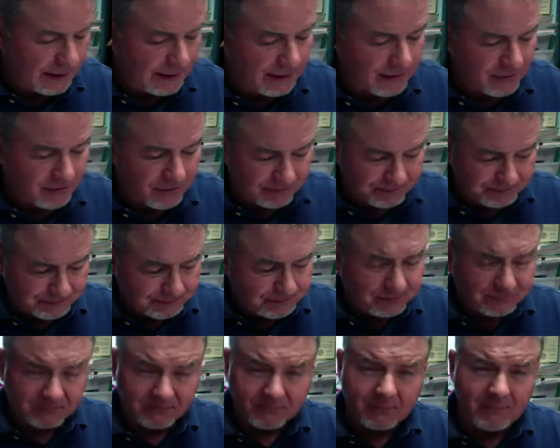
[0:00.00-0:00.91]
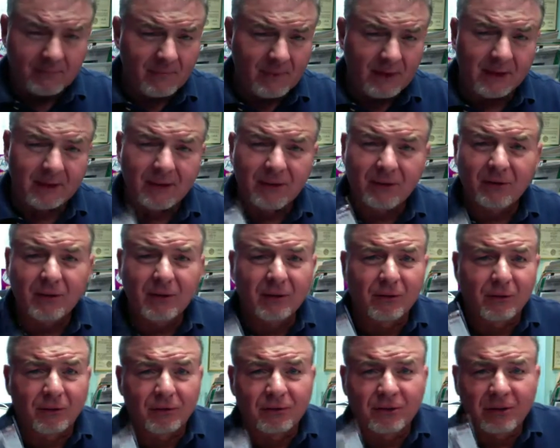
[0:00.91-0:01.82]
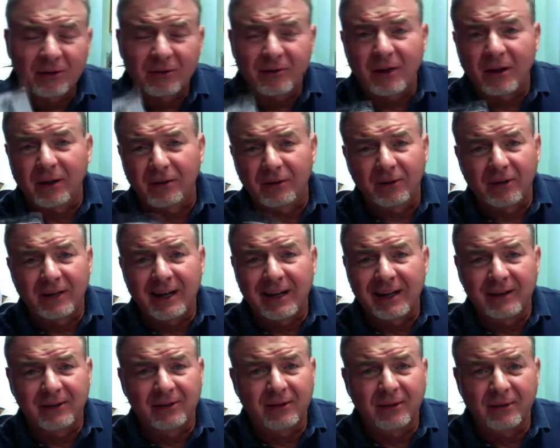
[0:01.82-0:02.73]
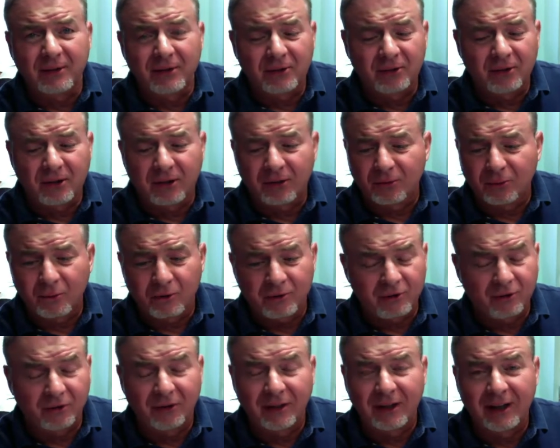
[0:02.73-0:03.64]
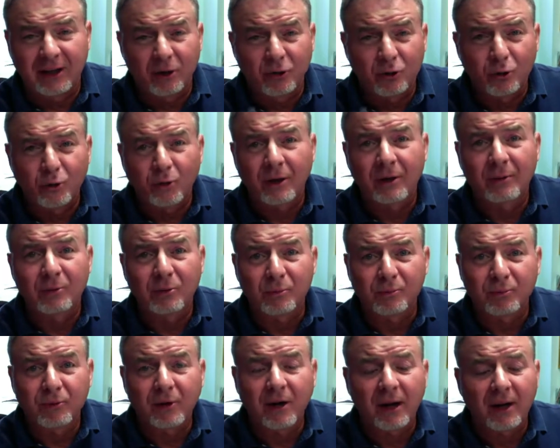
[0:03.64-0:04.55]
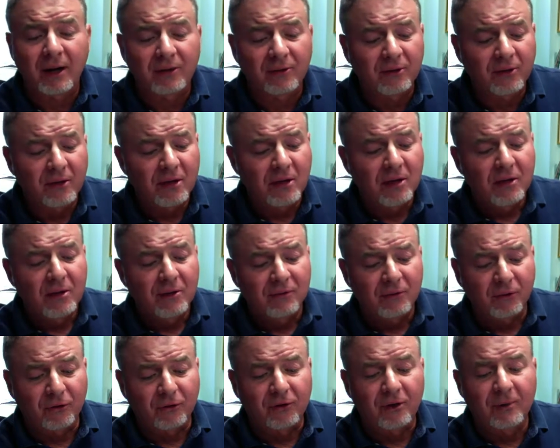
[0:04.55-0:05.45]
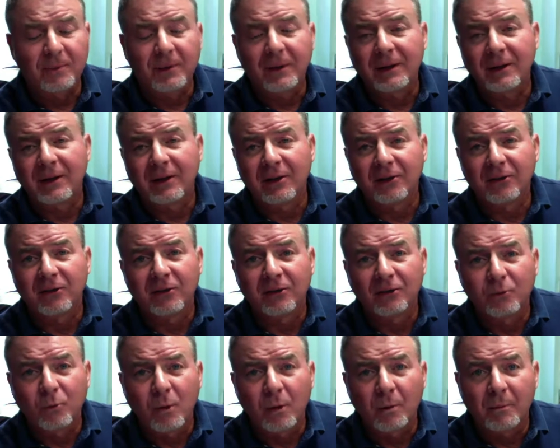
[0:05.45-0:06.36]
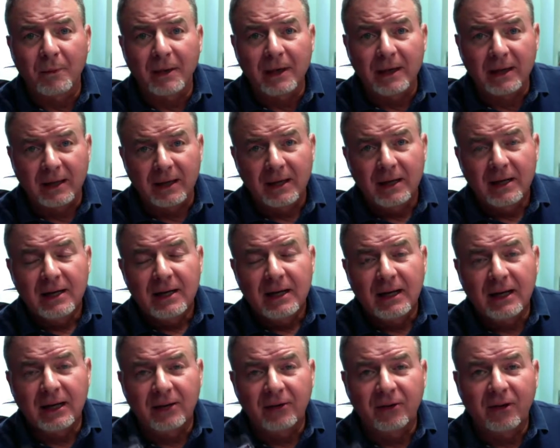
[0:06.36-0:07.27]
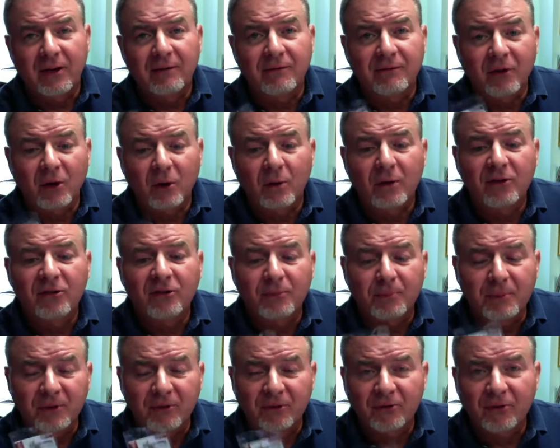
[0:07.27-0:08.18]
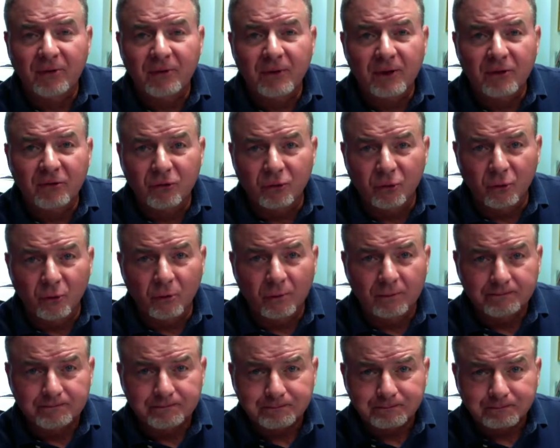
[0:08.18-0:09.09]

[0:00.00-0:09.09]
Edge. These things are $6.97, which is an incredible price for something that is this well made. It is a very specific tool,